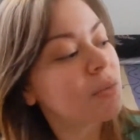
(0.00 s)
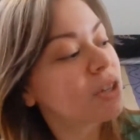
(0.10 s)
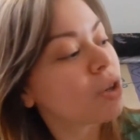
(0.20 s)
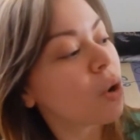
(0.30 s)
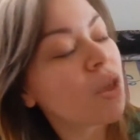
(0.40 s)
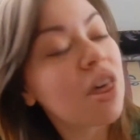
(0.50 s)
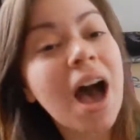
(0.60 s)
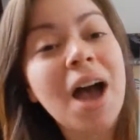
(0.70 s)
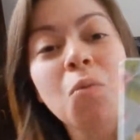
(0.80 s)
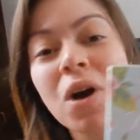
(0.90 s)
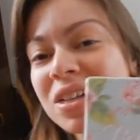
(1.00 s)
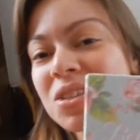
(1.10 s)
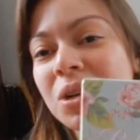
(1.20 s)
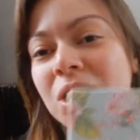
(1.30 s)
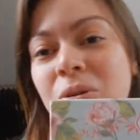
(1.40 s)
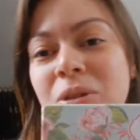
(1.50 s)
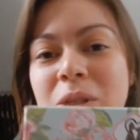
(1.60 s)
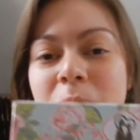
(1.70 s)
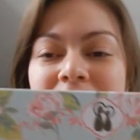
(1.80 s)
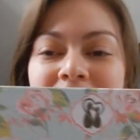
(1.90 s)
So I wanted to include
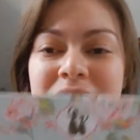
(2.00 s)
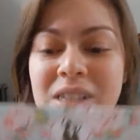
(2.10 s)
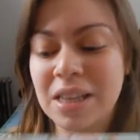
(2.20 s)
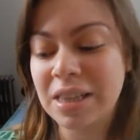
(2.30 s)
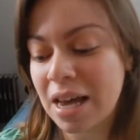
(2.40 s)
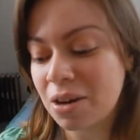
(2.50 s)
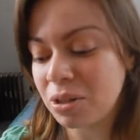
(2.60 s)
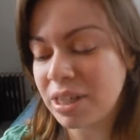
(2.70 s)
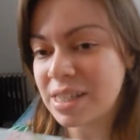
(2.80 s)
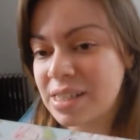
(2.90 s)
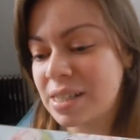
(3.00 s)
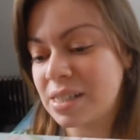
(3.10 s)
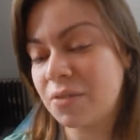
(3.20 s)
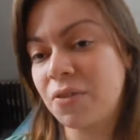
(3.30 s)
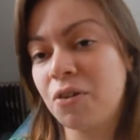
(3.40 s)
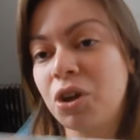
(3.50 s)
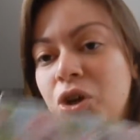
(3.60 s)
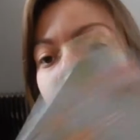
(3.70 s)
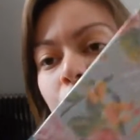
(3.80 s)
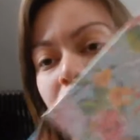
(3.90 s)
this because not only is this a very
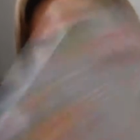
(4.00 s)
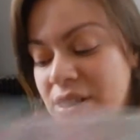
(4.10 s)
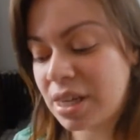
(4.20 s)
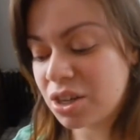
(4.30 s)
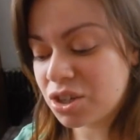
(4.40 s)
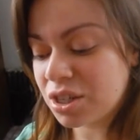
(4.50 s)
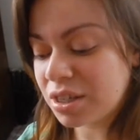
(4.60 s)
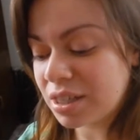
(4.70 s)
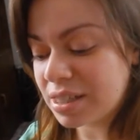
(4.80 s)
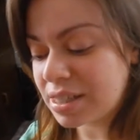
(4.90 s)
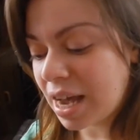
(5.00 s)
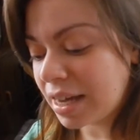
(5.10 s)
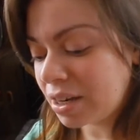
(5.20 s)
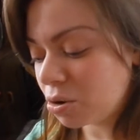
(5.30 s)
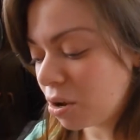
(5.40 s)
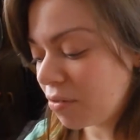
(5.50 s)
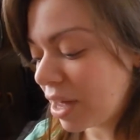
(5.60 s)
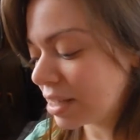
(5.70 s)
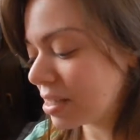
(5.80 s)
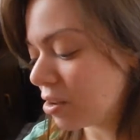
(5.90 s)
cute presentation, the design and all
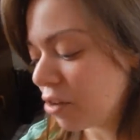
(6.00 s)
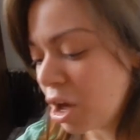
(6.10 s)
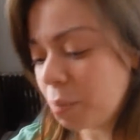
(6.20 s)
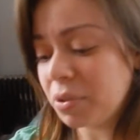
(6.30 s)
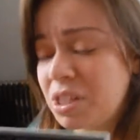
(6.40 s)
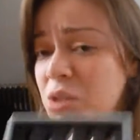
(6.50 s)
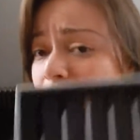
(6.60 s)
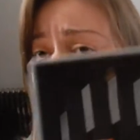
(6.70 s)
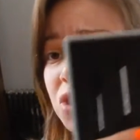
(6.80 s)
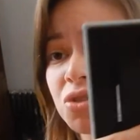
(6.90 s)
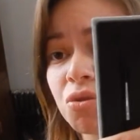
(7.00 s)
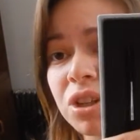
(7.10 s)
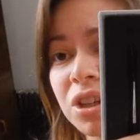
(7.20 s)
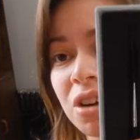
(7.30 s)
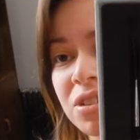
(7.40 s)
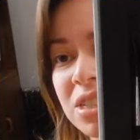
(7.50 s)
that stuff, but these brushes really are